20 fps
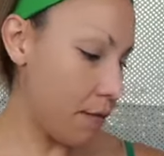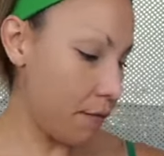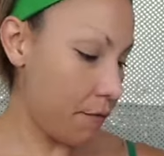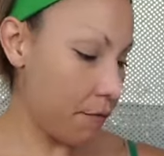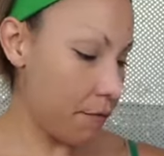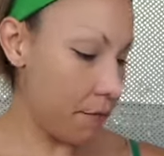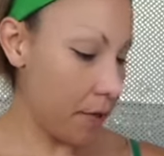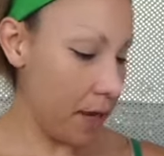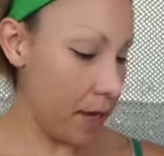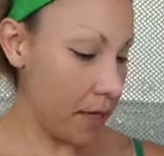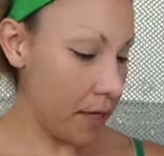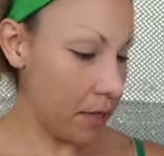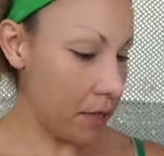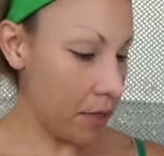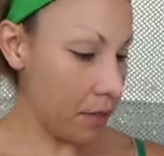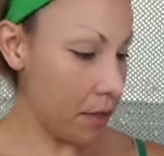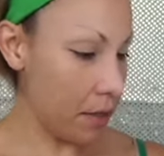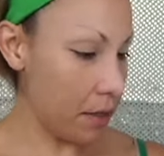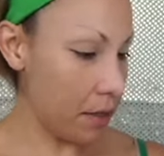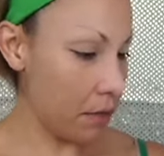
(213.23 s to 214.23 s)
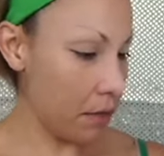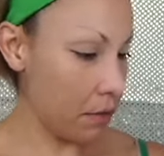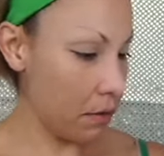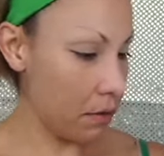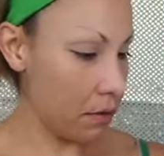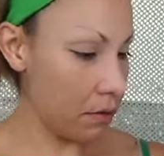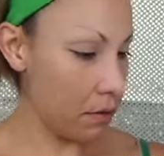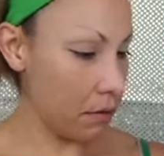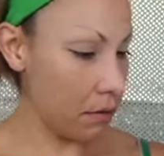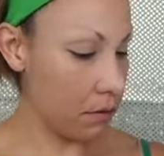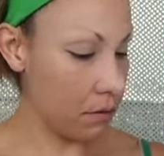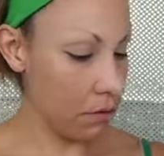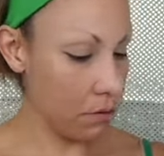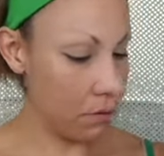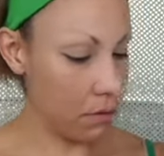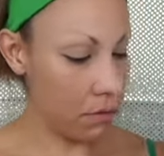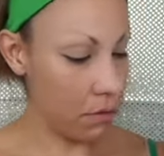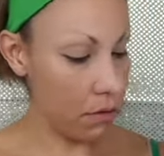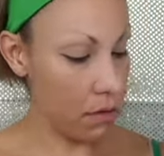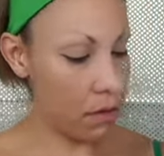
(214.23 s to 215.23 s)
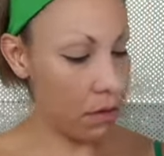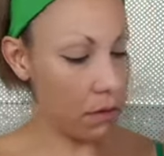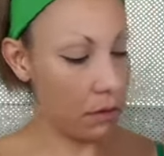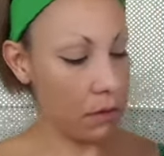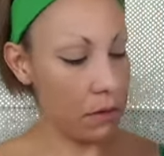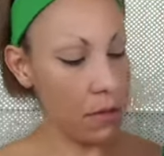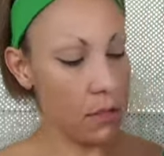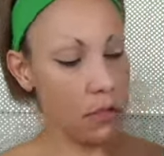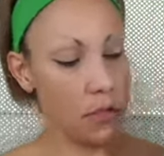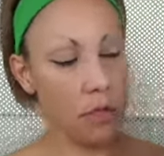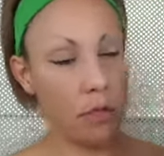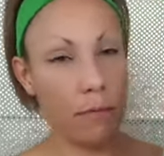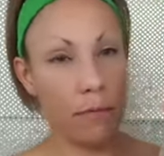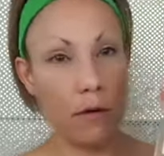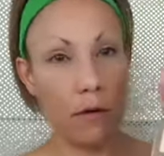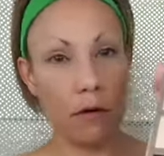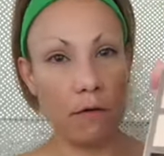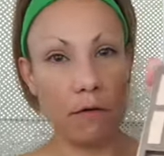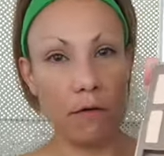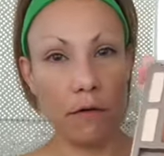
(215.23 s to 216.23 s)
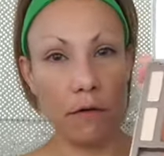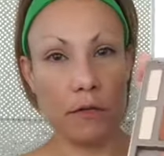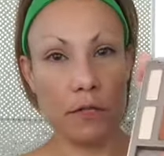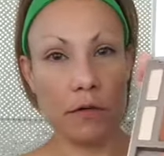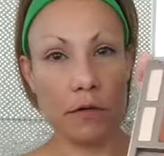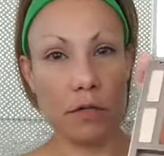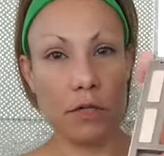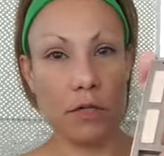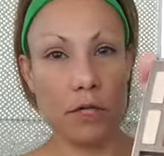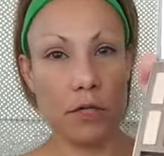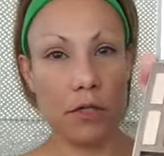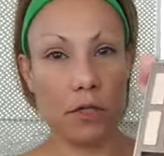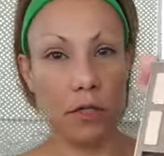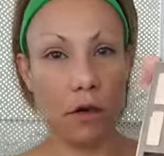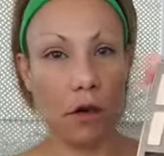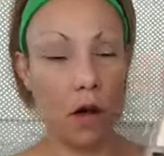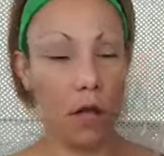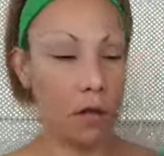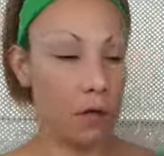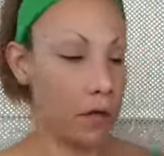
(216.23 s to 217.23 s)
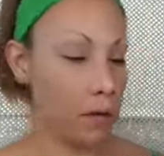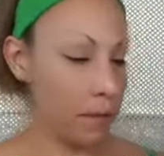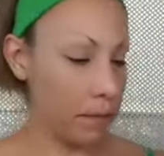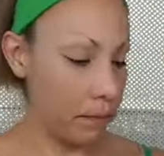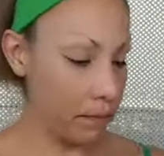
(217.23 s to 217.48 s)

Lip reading: Faith. So that's going to be our first transition color.